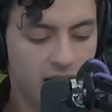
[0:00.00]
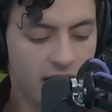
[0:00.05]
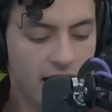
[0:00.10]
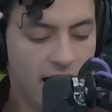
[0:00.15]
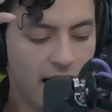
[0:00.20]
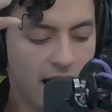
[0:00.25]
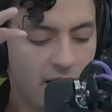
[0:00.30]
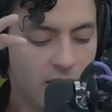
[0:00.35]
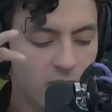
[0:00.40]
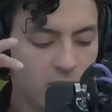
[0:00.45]

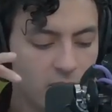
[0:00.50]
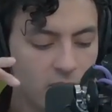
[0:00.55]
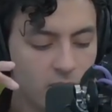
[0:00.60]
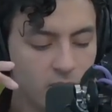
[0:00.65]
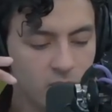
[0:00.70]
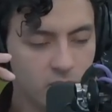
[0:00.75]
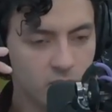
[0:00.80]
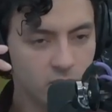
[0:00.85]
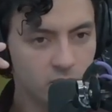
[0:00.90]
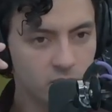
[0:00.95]

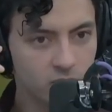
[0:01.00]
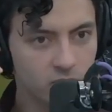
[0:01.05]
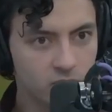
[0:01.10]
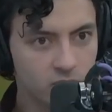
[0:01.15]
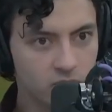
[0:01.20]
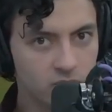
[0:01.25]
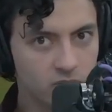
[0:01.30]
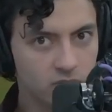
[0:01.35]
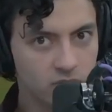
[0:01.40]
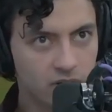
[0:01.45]
How
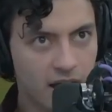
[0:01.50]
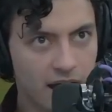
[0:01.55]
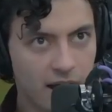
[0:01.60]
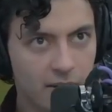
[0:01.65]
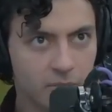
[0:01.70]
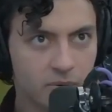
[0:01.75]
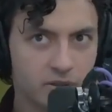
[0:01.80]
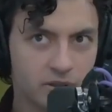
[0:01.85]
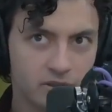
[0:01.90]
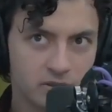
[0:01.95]

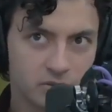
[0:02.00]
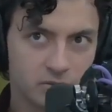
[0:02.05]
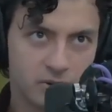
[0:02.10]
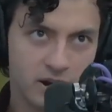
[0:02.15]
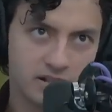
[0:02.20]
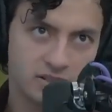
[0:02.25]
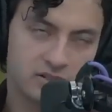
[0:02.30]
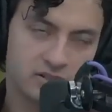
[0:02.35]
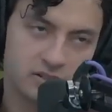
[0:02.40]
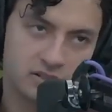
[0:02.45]
are these
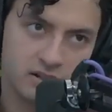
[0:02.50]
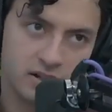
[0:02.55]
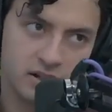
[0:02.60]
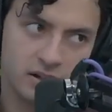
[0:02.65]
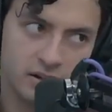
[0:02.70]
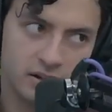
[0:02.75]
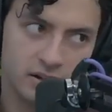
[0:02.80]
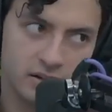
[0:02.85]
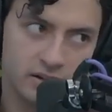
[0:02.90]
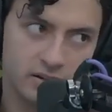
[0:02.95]
arrests,
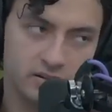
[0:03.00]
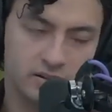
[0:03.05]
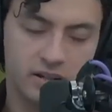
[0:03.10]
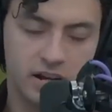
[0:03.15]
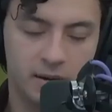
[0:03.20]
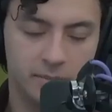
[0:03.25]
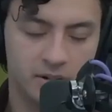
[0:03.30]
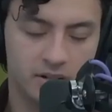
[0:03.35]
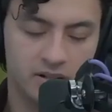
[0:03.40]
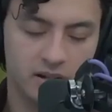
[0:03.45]

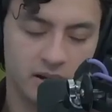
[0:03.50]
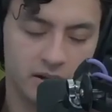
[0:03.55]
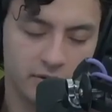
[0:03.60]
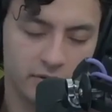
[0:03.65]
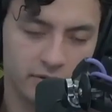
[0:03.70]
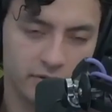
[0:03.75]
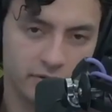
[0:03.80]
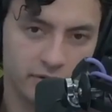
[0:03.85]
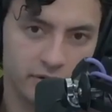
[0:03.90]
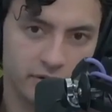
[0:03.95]
detainments
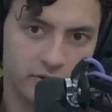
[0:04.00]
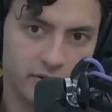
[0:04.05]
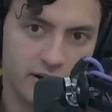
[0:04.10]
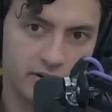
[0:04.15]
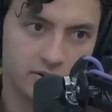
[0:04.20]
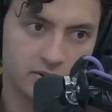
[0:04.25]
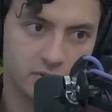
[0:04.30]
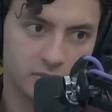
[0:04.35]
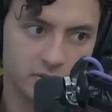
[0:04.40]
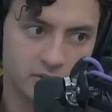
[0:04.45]
of international
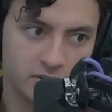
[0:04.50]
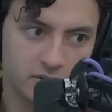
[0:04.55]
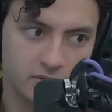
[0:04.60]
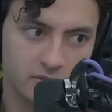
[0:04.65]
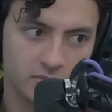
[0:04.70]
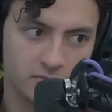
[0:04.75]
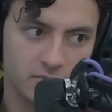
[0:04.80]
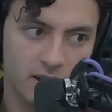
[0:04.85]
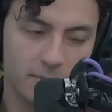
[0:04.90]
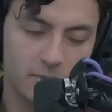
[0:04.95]
students
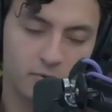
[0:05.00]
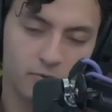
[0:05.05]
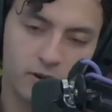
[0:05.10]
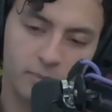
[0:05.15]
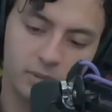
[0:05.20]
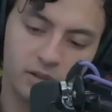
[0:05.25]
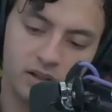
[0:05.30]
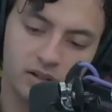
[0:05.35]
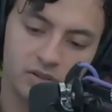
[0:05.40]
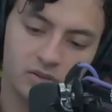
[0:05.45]
maybe
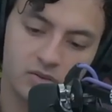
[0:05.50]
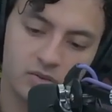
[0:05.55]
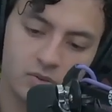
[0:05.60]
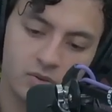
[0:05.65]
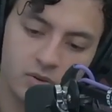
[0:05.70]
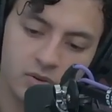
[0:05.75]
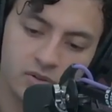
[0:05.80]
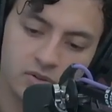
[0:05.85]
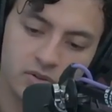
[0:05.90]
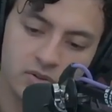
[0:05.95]
rippling
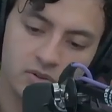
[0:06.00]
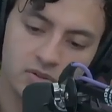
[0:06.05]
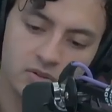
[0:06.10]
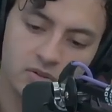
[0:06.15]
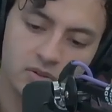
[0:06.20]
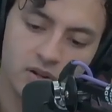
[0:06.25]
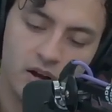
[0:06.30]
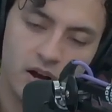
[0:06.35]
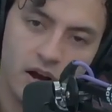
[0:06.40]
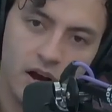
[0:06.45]
towards
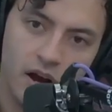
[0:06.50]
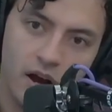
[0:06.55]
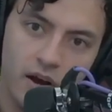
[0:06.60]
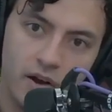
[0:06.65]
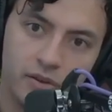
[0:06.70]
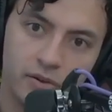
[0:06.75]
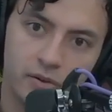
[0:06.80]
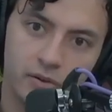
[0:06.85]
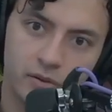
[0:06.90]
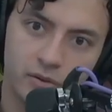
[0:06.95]

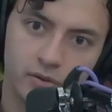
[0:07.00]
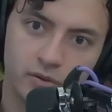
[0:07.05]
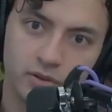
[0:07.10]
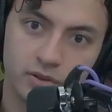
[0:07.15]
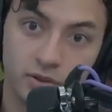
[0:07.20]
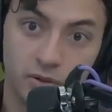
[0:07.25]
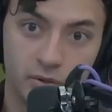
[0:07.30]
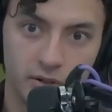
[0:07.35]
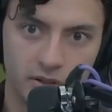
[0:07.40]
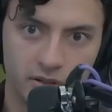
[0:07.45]
other
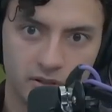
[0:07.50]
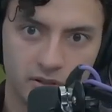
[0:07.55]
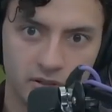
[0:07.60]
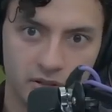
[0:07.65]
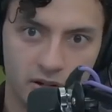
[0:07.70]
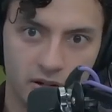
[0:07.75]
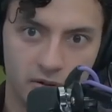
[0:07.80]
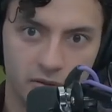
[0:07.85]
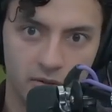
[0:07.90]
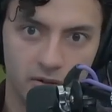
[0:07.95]
students? You
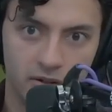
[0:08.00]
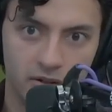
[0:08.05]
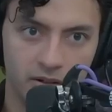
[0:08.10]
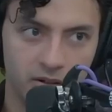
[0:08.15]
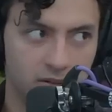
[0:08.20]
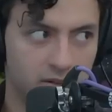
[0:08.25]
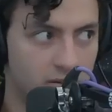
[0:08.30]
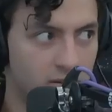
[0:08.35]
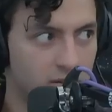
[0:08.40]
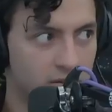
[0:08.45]
know,
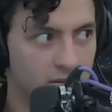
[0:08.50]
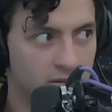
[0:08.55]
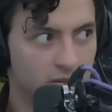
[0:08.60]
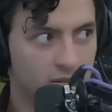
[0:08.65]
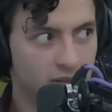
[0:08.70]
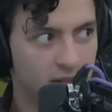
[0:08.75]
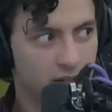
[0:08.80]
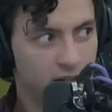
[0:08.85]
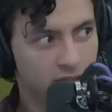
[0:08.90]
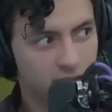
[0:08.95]

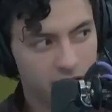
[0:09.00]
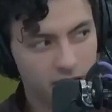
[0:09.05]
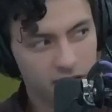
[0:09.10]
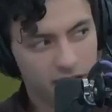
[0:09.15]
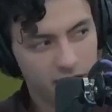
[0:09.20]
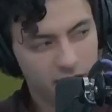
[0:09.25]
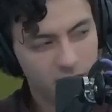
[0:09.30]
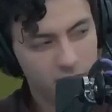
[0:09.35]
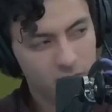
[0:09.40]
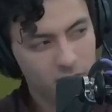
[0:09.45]

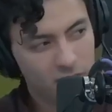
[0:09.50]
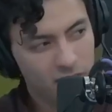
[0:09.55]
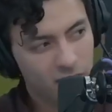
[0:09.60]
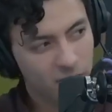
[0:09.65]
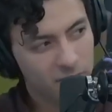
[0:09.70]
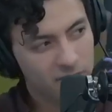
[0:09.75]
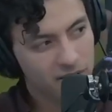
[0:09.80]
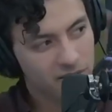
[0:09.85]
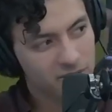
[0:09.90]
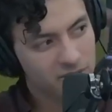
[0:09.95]
can you help
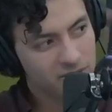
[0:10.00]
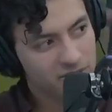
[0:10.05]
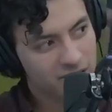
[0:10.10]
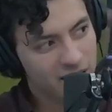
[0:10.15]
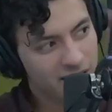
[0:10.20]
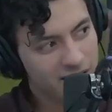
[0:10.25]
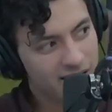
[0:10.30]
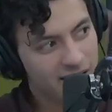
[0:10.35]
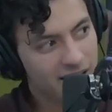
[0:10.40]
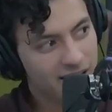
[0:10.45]
me
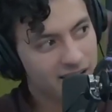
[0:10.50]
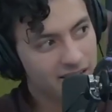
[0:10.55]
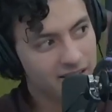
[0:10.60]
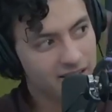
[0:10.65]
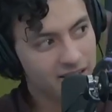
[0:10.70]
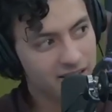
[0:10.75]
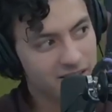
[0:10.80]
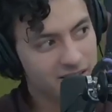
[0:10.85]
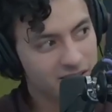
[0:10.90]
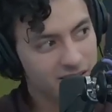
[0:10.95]
understand that?
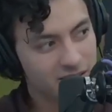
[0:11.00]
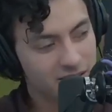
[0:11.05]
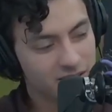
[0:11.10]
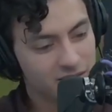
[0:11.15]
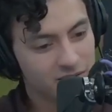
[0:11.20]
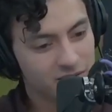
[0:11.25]
Is it,